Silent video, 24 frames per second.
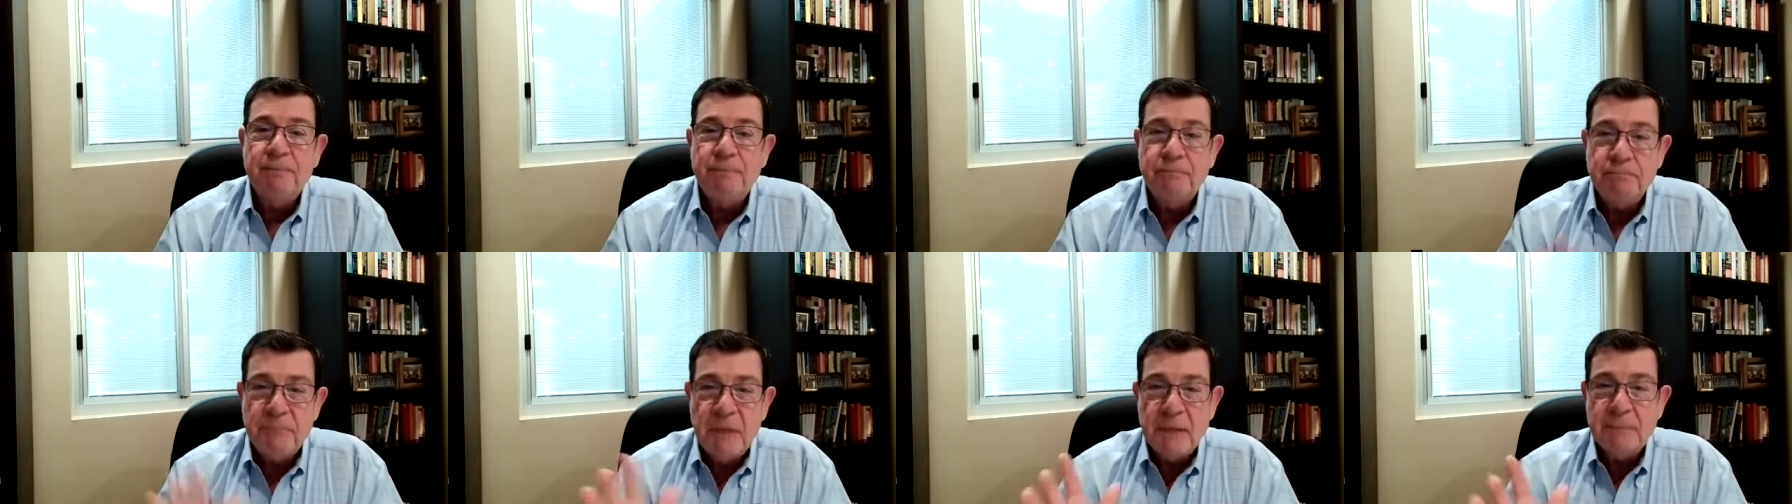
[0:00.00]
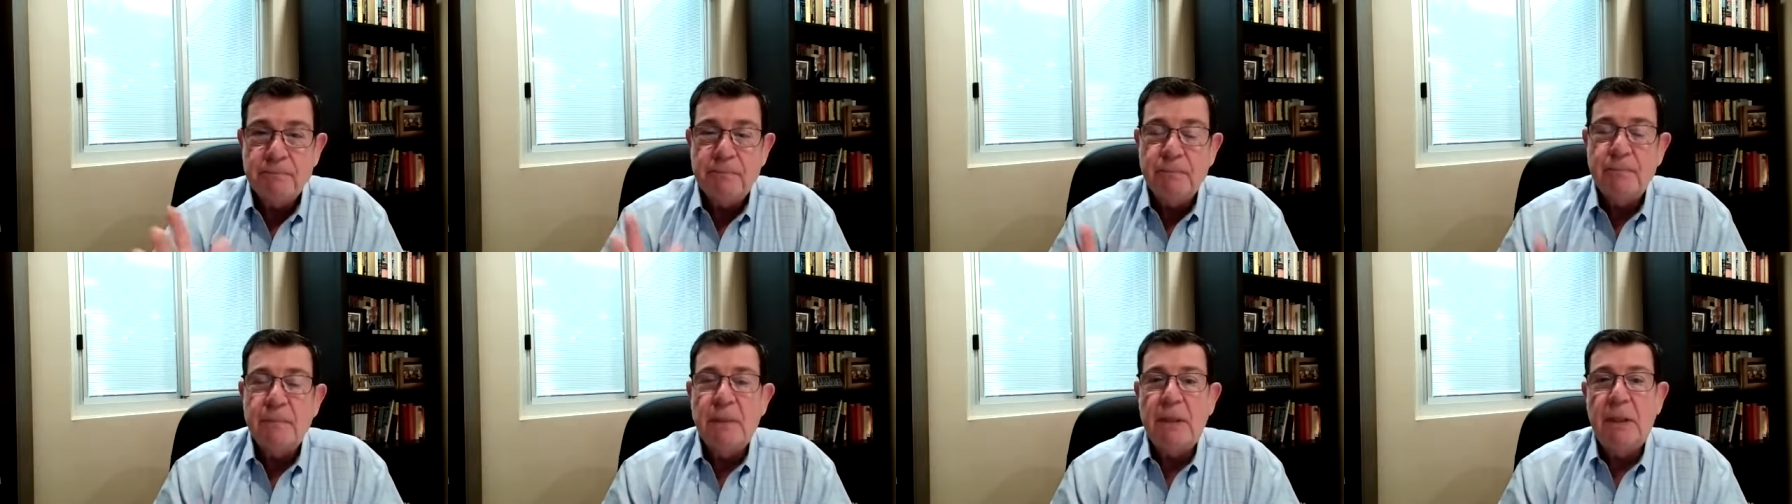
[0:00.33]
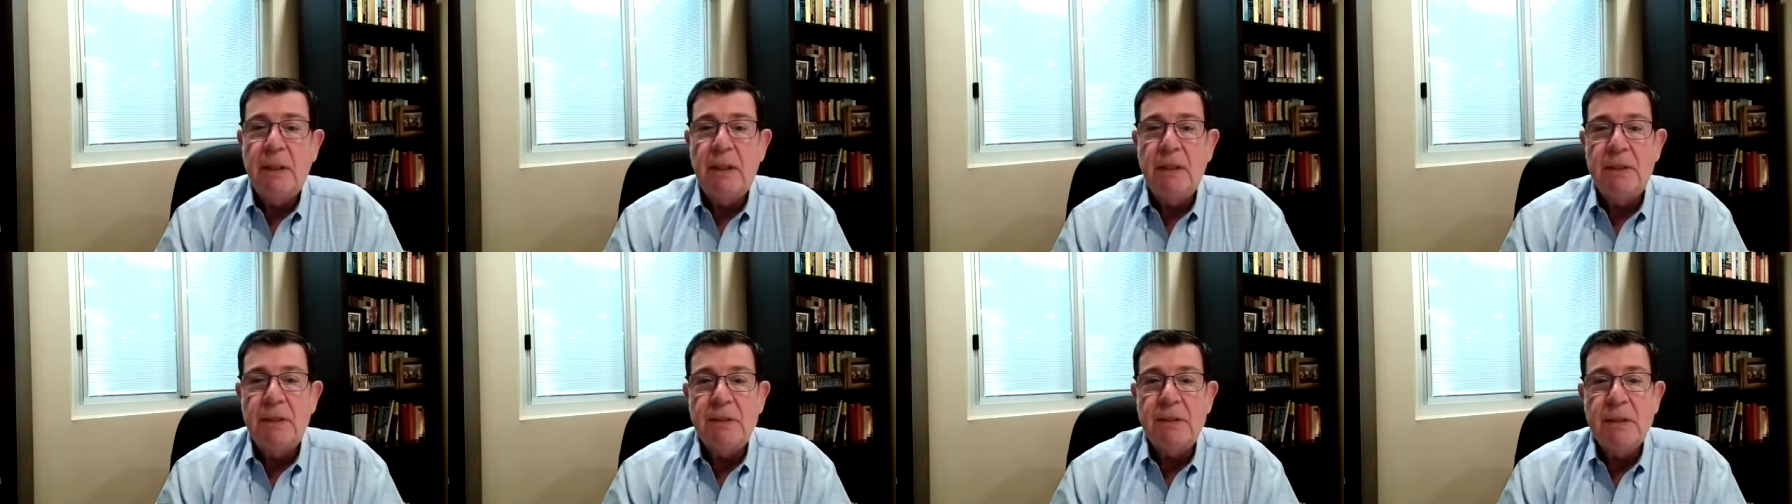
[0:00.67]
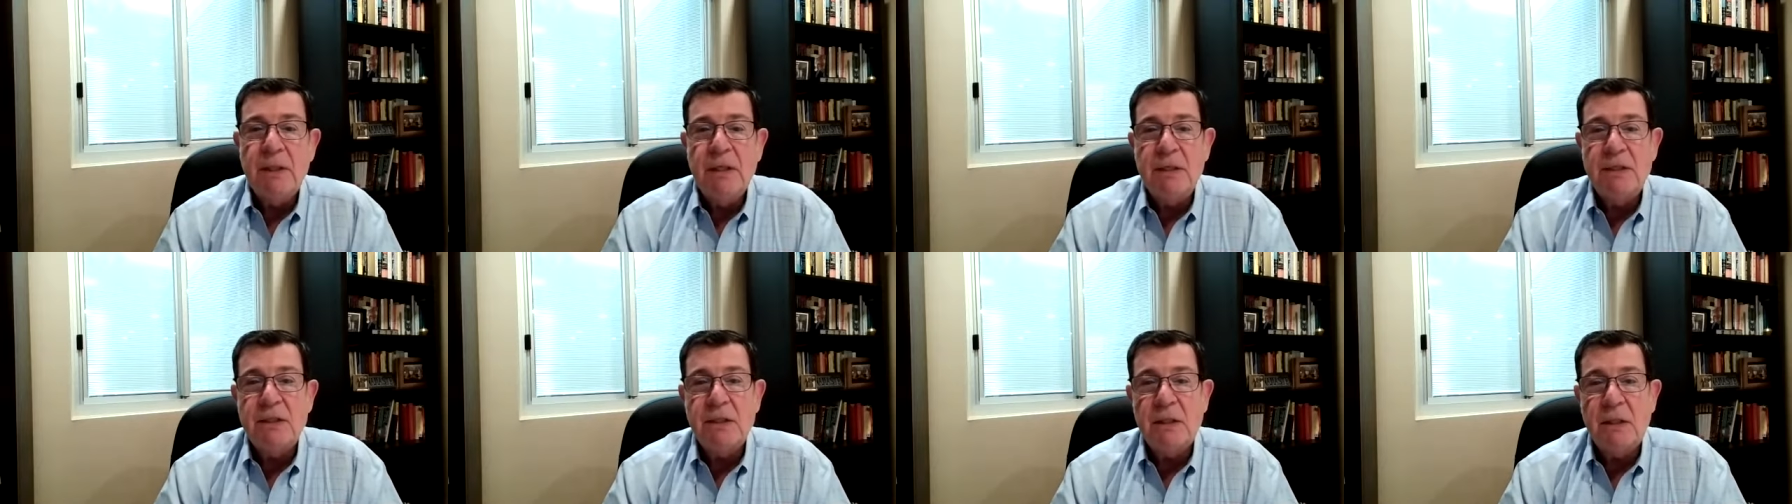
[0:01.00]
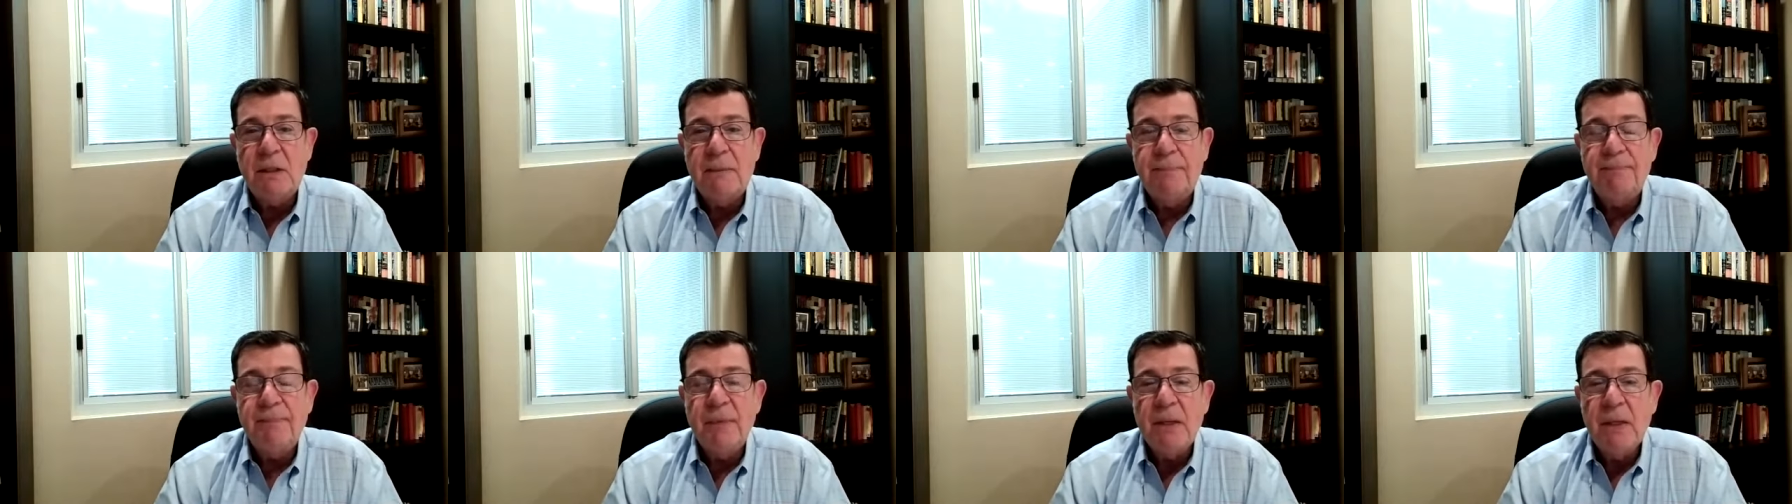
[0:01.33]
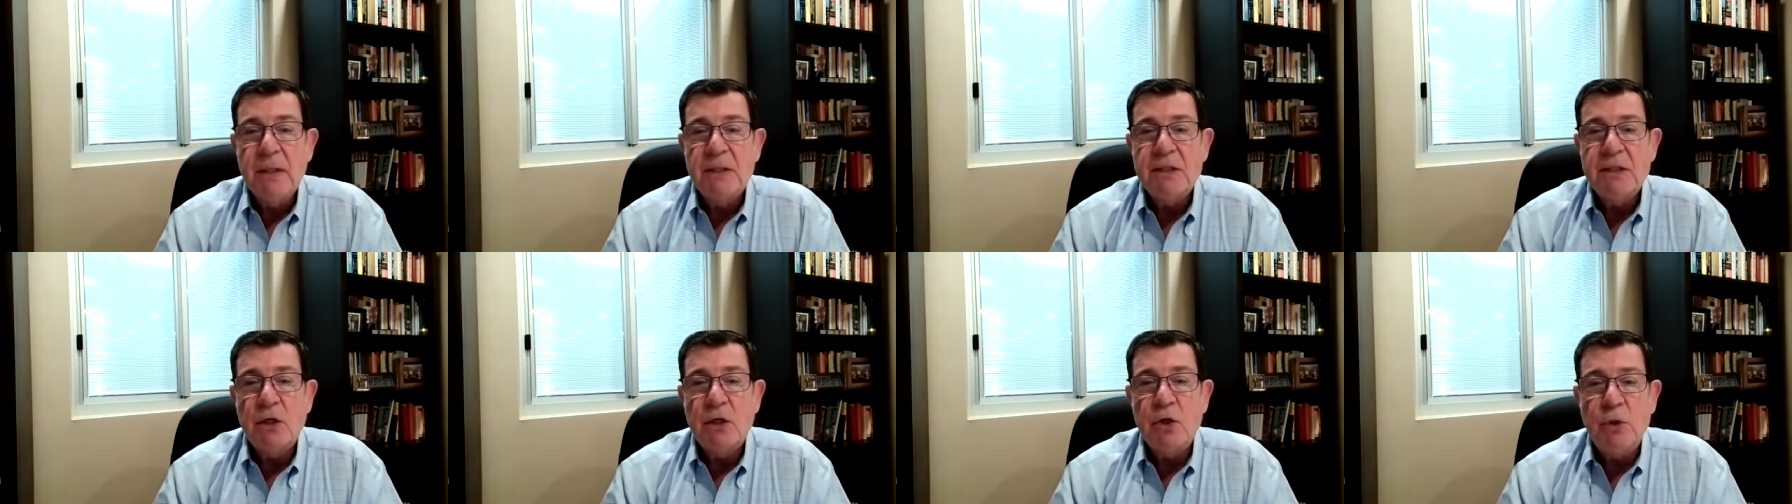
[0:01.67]
but it's it's a
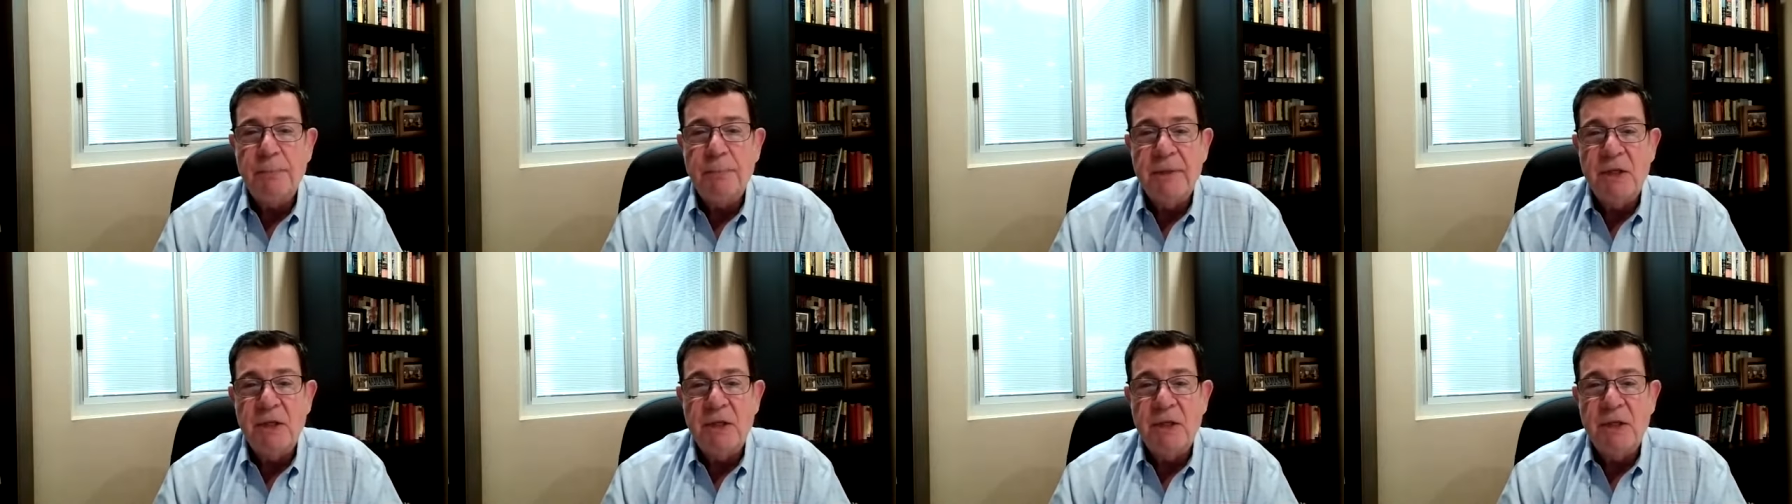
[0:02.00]
it's a good